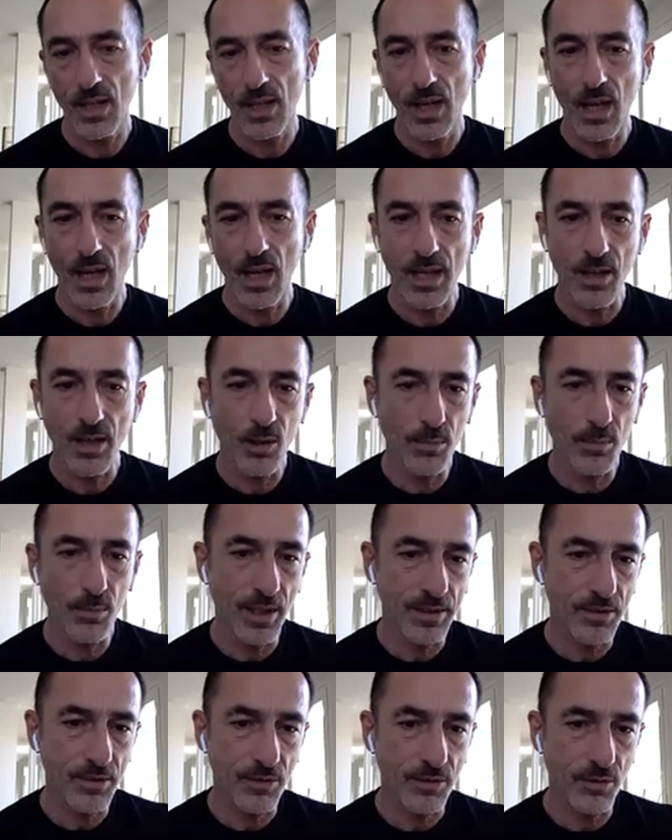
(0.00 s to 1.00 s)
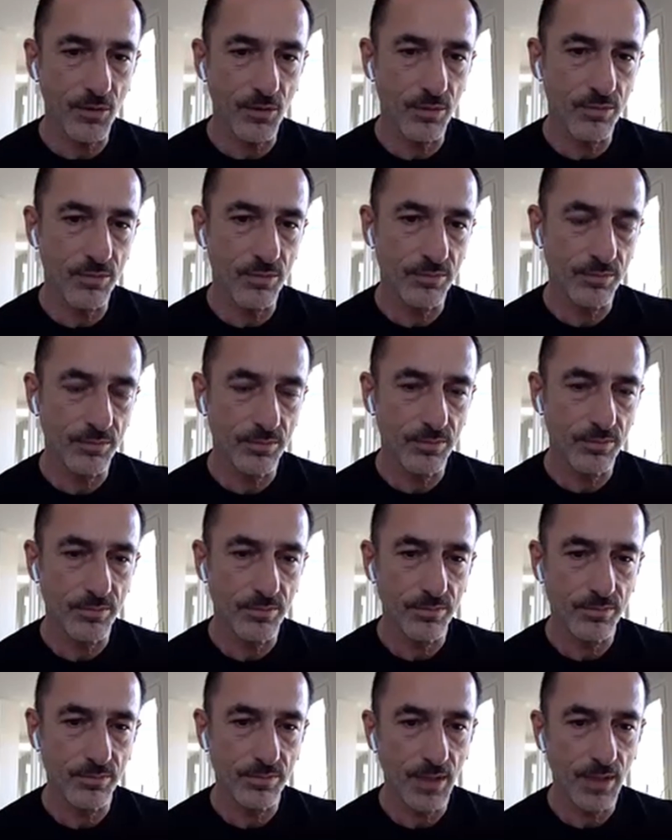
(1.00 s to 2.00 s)
i hope that's true
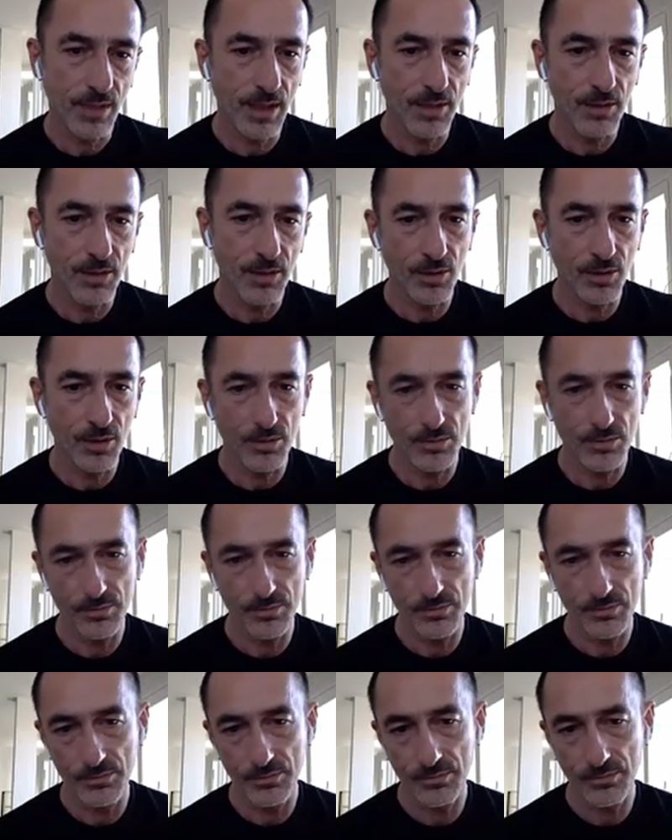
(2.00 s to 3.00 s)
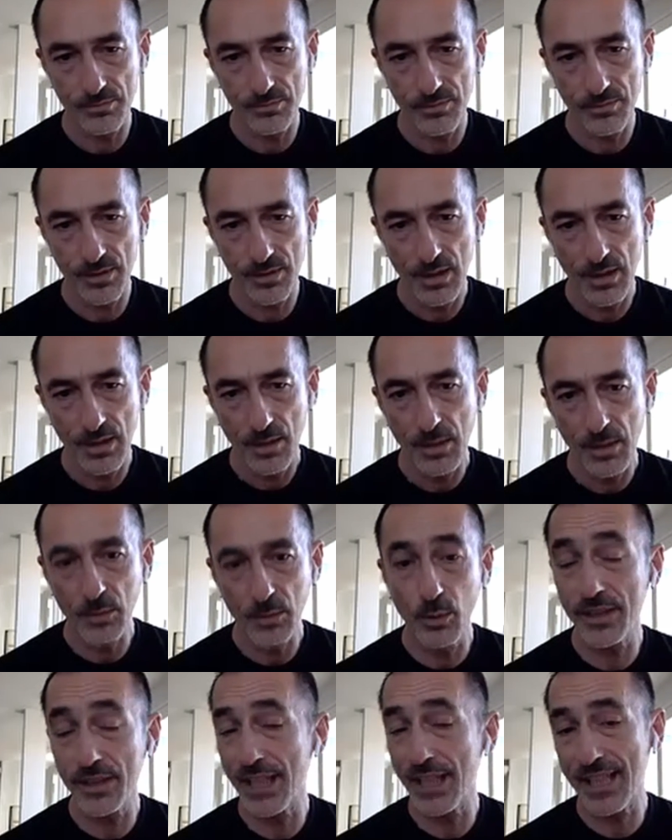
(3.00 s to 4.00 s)
i don't know but
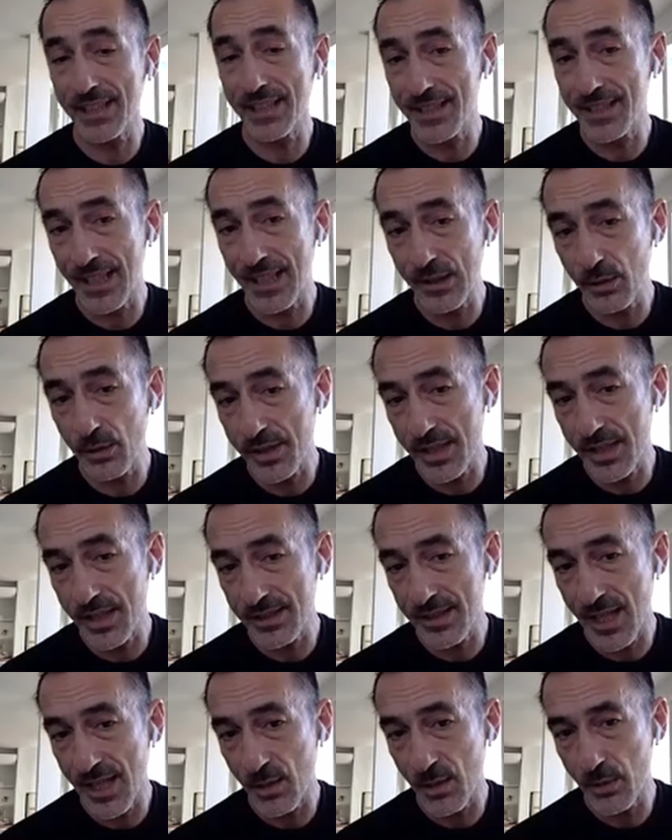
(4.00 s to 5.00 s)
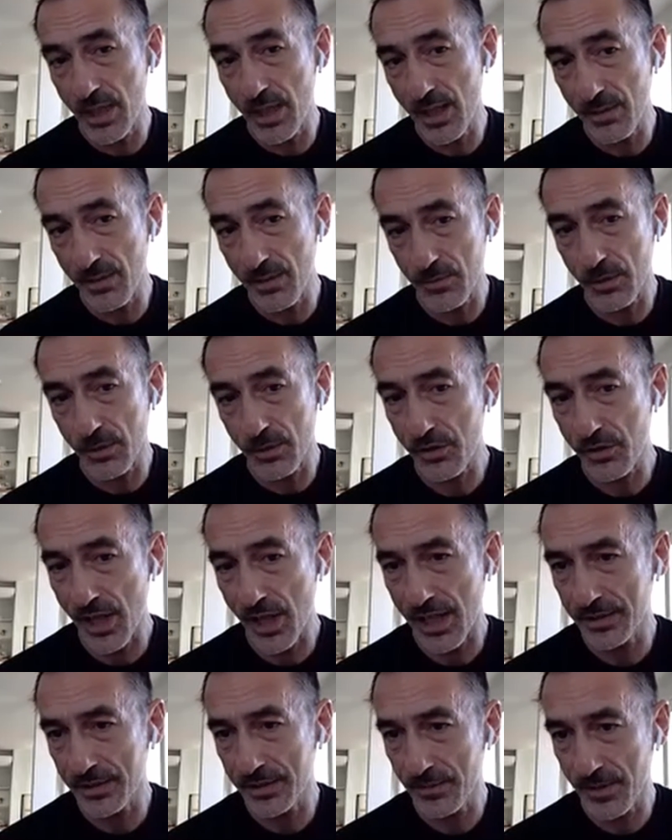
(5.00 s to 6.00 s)
what i can tell you is that now we have
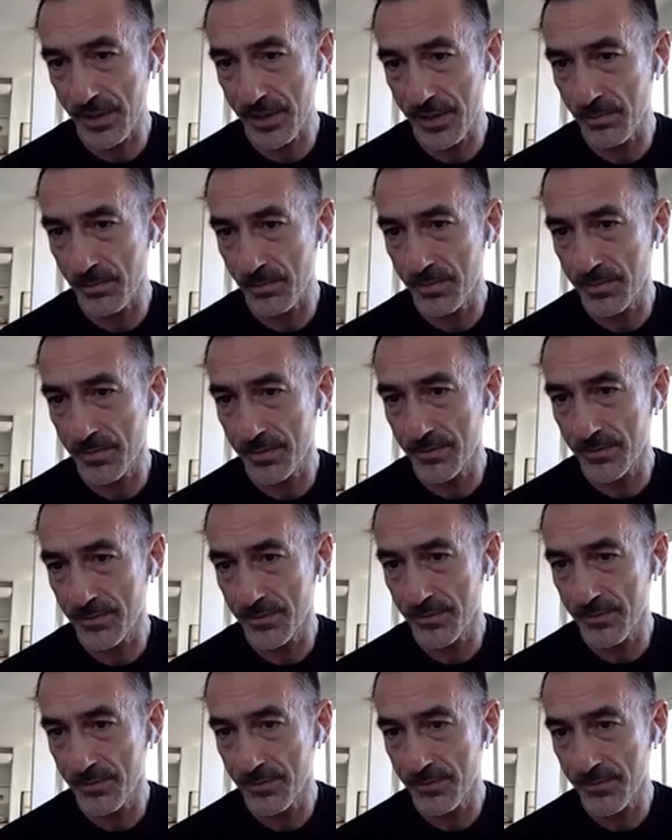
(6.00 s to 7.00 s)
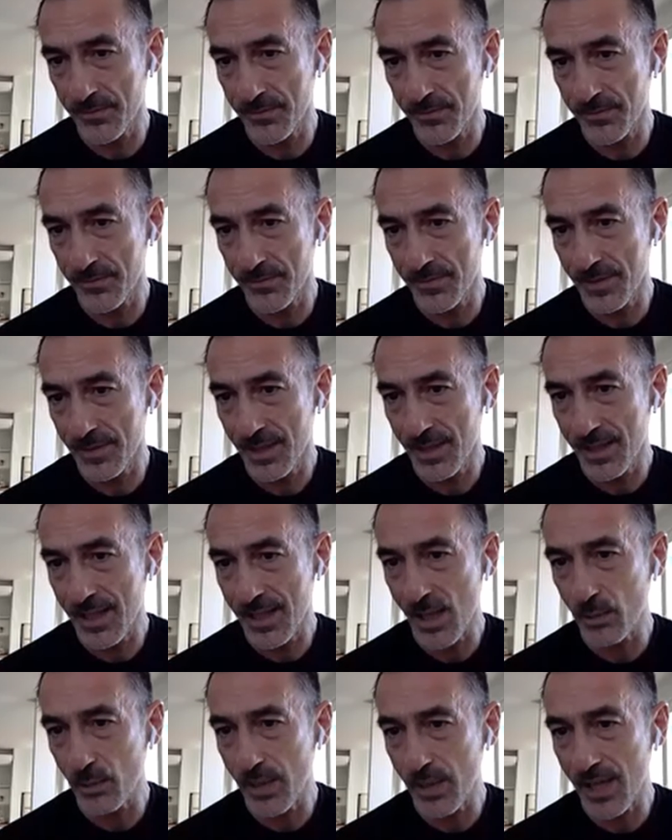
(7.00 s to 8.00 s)
constructivism now
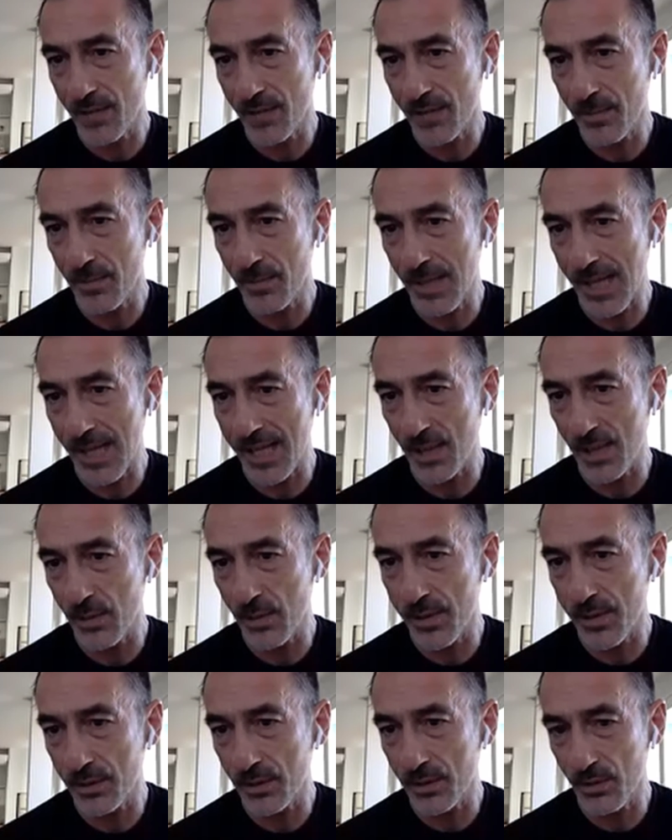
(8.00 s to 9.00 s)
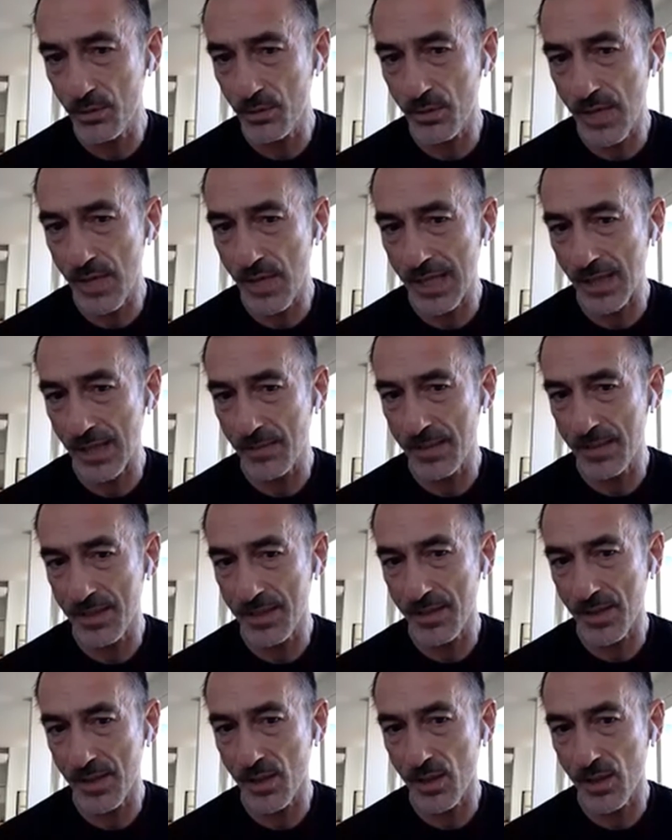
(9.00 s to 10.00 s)
we have a play with the two elements
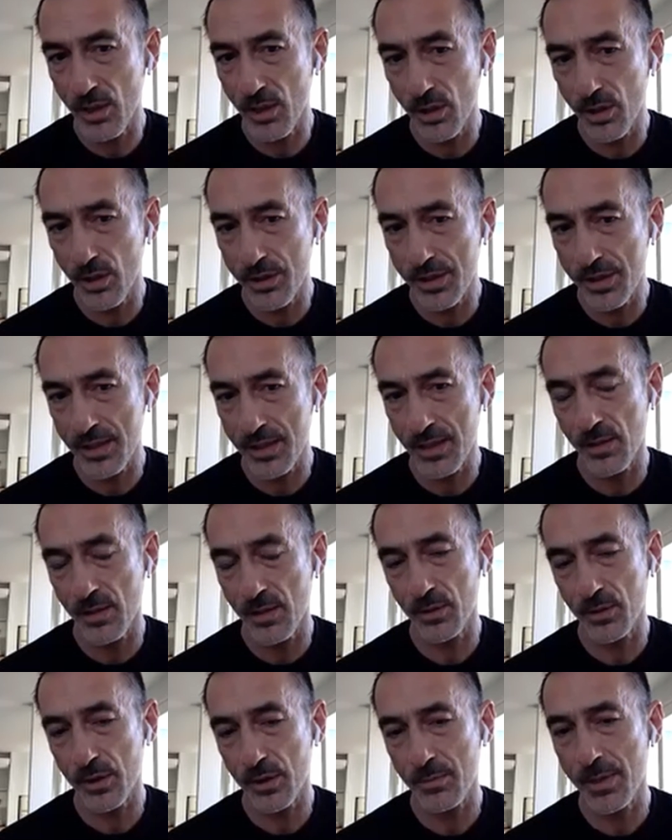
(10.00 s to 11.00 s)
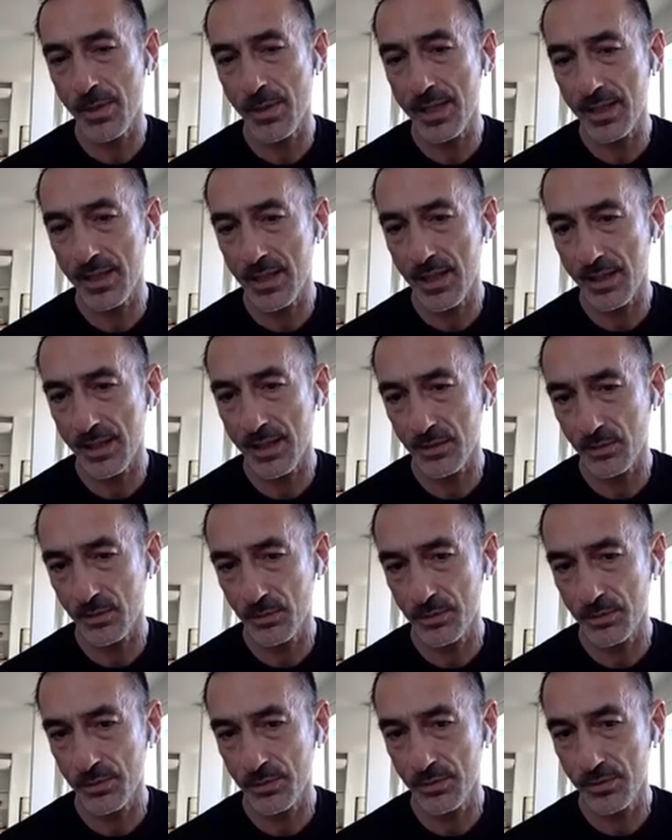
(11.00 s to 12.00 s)
and the colors and of course my
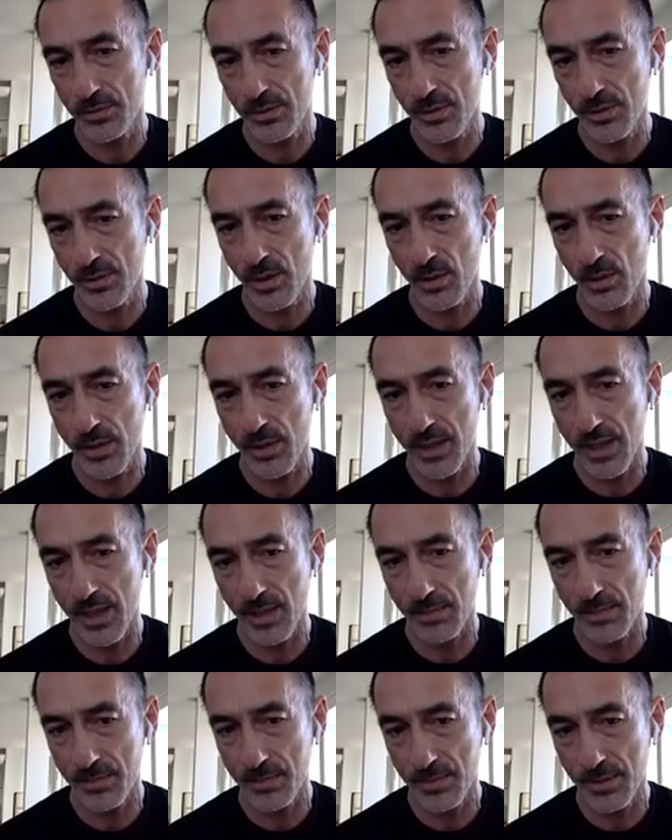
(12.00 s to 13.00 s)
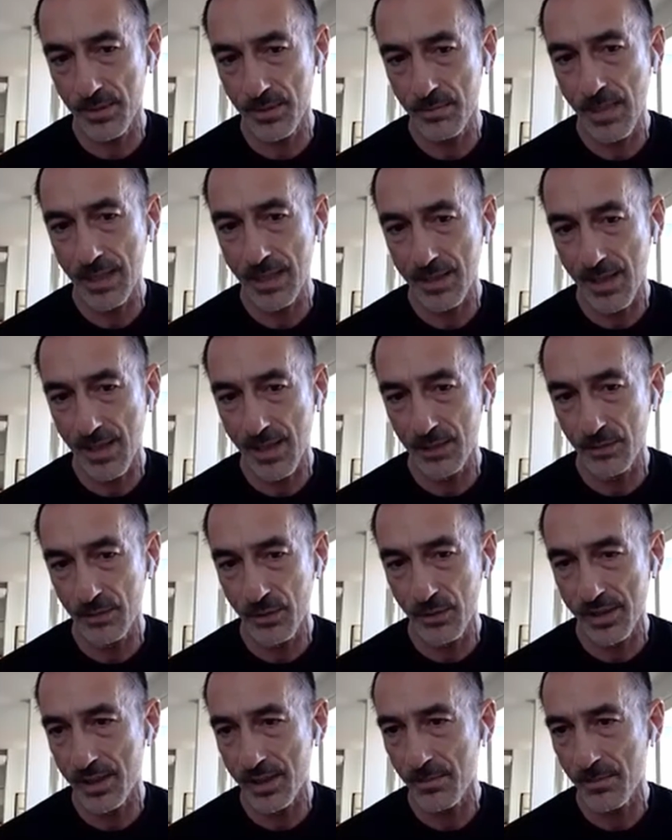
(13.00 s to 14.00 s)
cartoon growing up background you
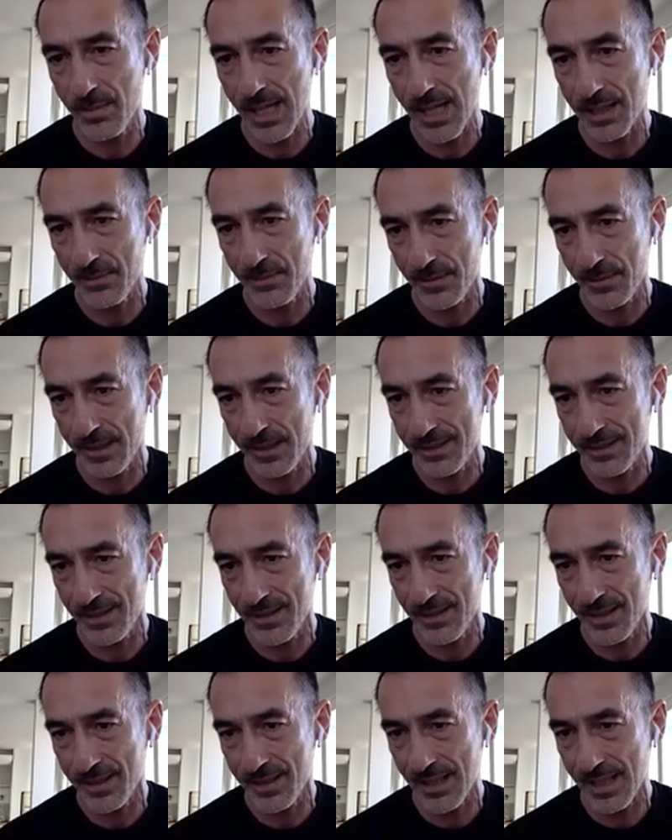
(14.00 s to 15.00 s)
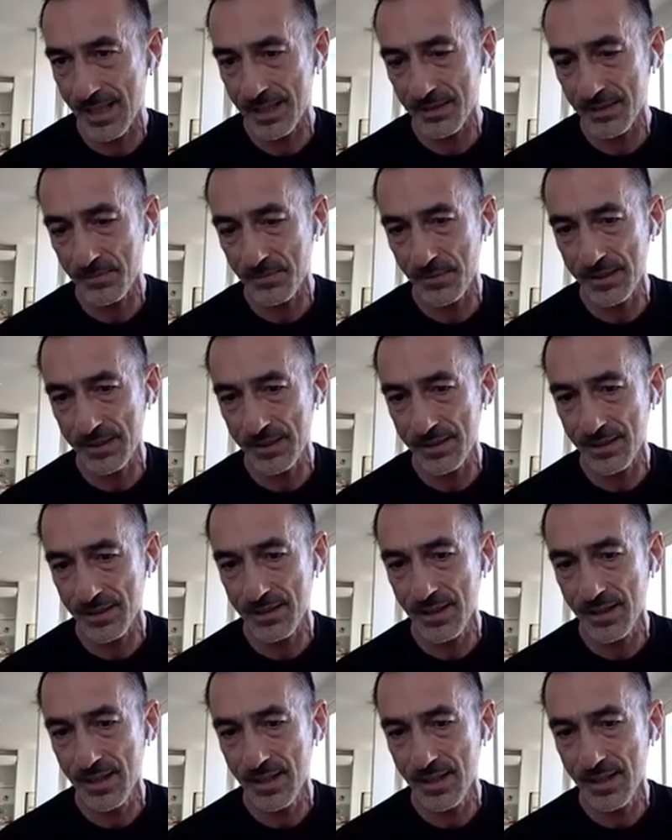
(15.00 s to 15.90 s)
see the black feet and the naked feet and